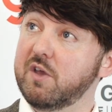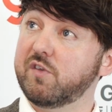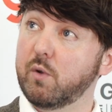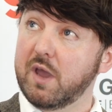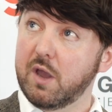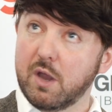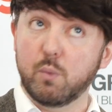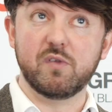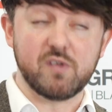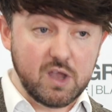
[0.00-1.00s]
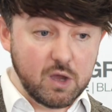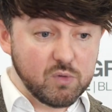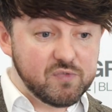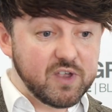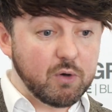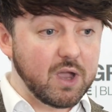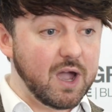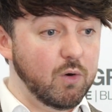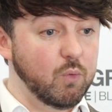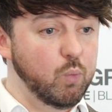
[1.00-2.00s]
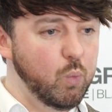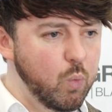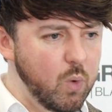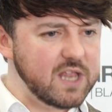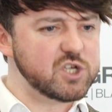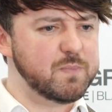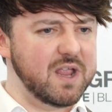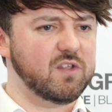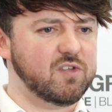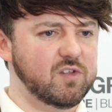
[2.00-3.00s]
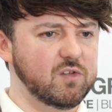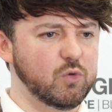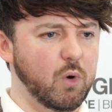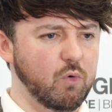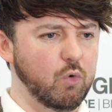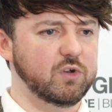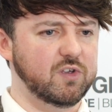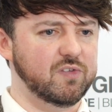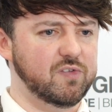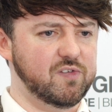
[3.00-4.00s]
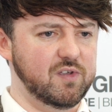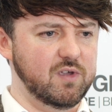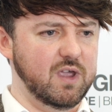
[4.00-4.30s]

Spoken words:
So it was figuring out which bits do our audience